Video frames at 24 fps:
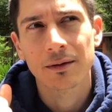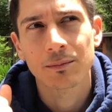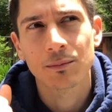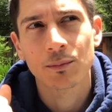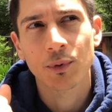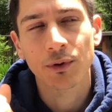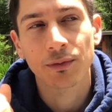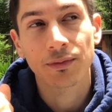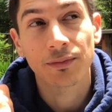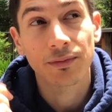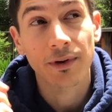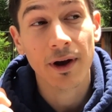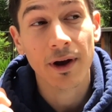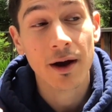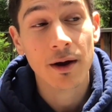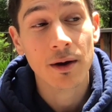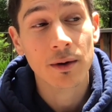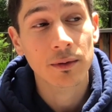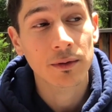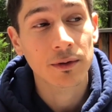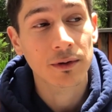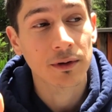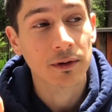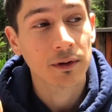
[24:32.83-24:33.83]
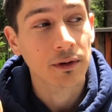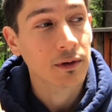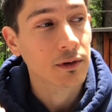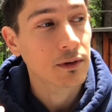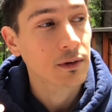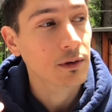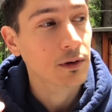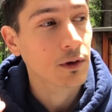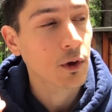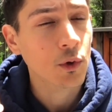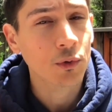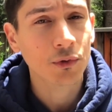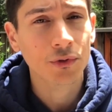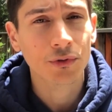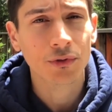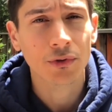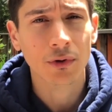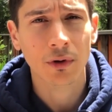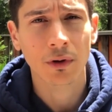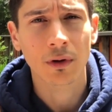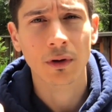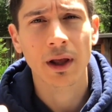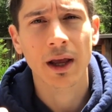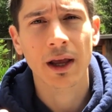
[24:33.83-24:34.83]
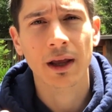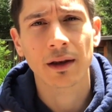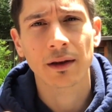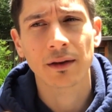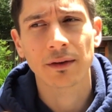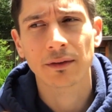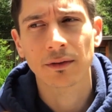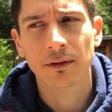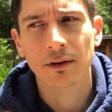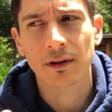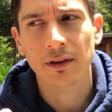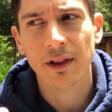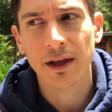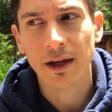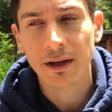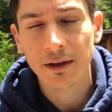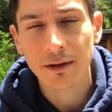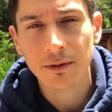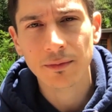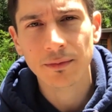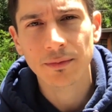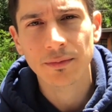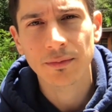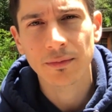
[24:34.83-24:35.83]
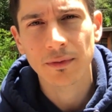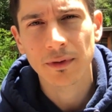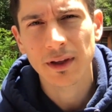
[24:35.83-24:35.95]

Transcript: profound cultural and collective